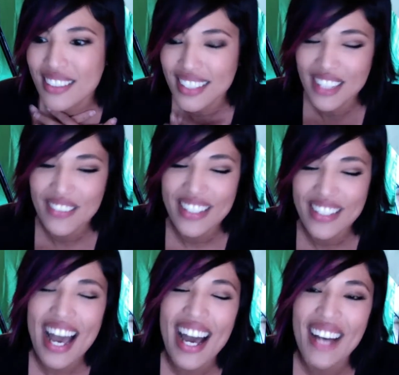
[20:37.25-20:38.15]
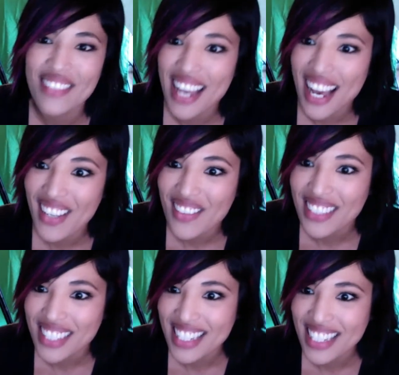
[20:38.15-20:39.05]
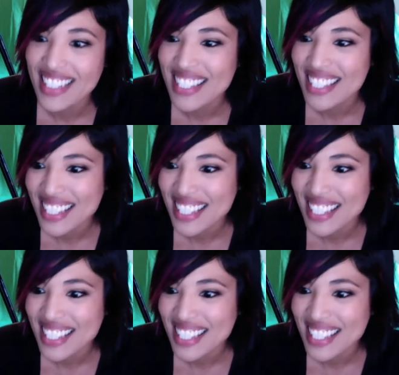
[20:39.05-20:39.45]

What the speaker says: like we have to have the latest